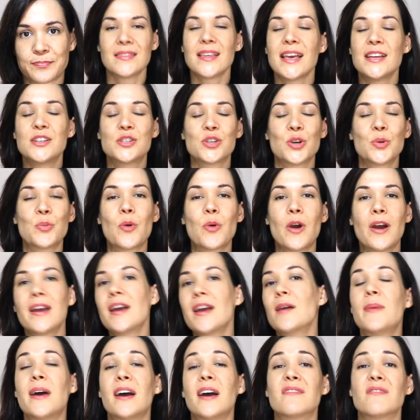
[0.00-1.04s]
And don't worry
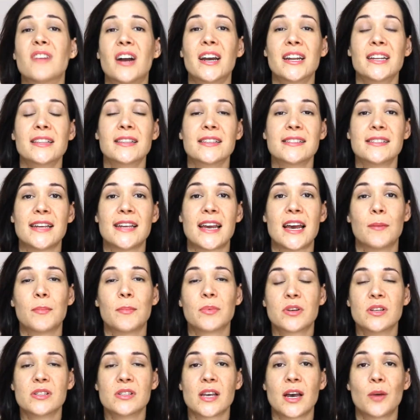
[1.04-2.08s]
about writing this down,
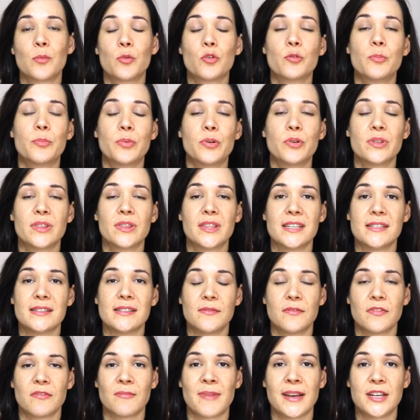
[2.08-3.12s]
because I will put this
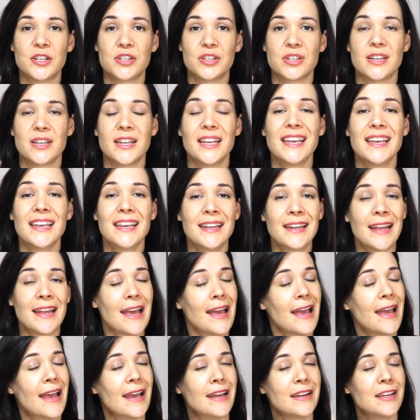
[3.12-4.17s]
information in a
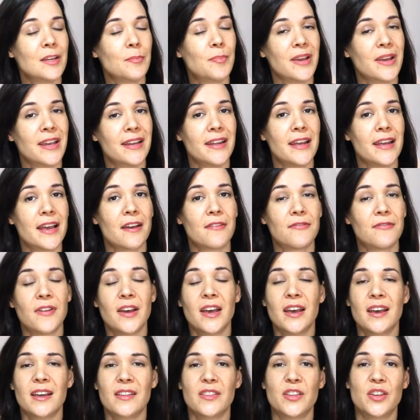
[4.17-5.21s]
handy PDF
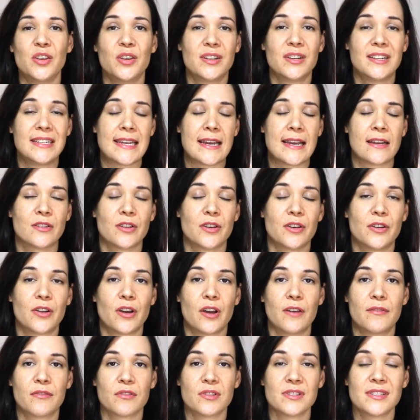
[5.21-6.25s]
that you can download
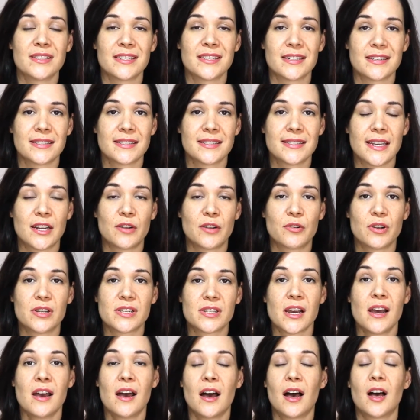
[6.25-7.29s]
over on Singer's Secret.
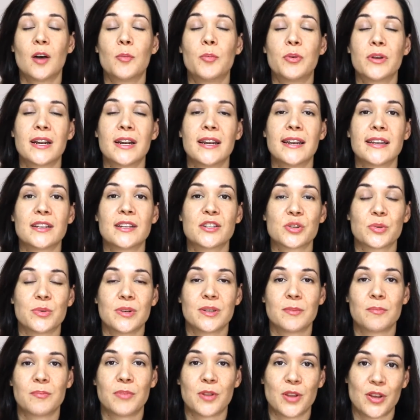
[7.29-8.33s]
I'll put a link to
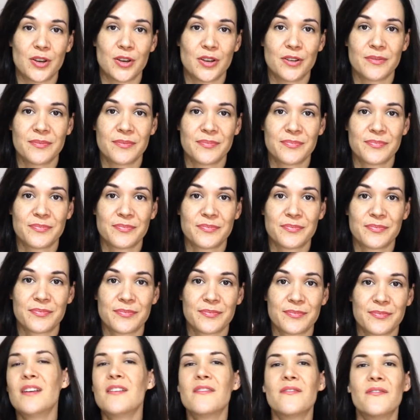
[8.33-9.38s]
it below.
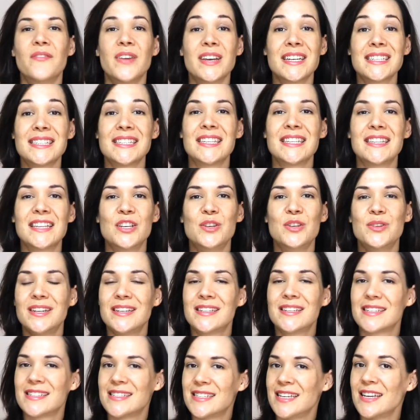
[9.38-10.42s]
First thing that you
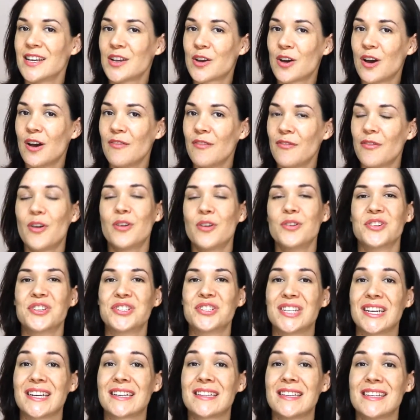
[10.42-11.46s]
need to tick off on your
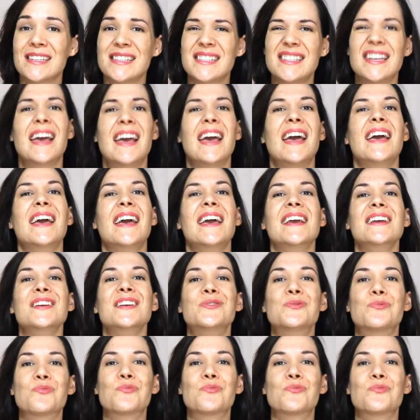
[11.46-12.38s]
checklist is